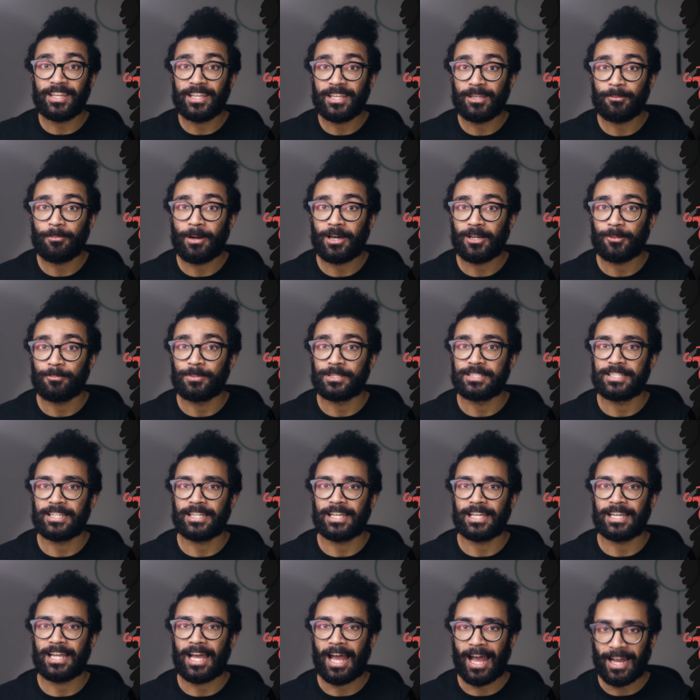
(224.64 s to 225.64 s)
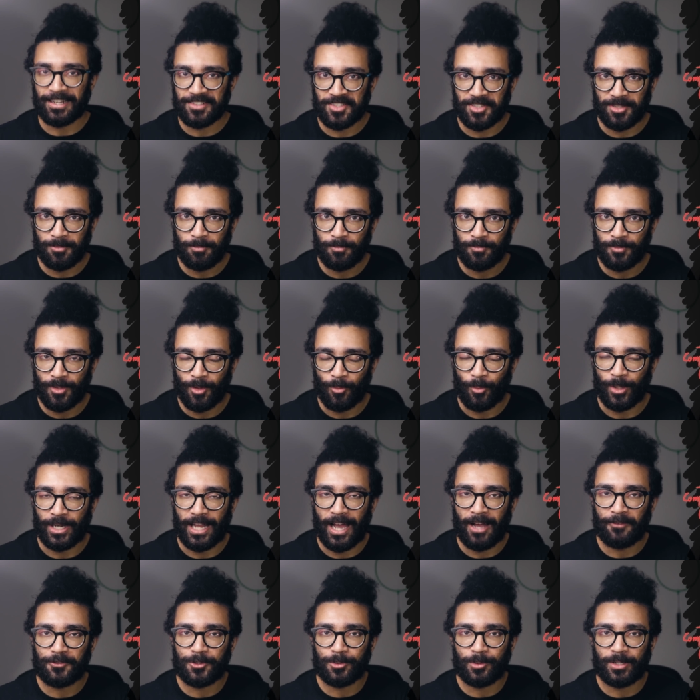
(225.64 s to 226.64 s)
thinking about a particular atom,
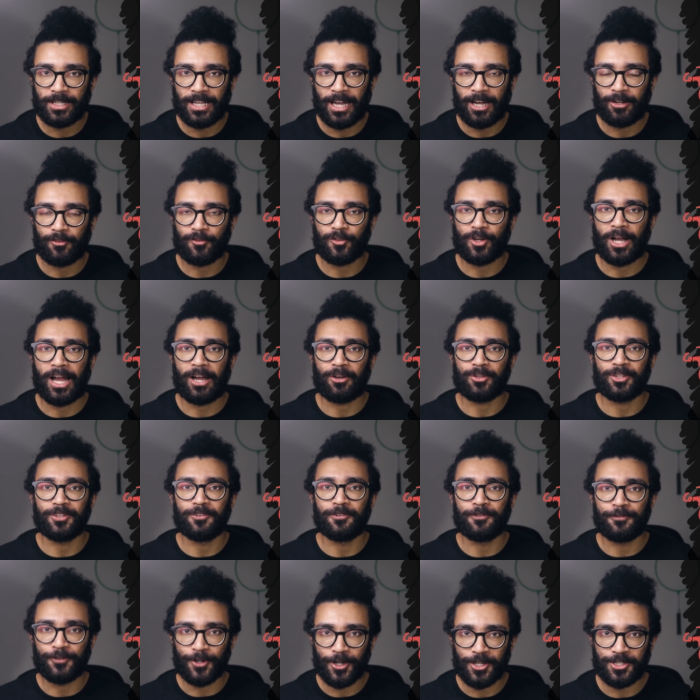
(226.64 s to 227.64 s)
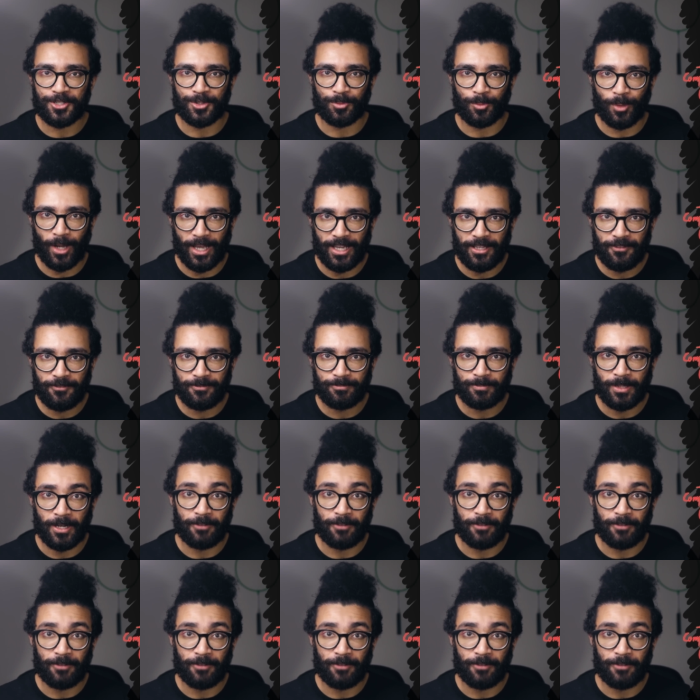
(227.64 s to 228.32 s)
we'd have to account for how the first wave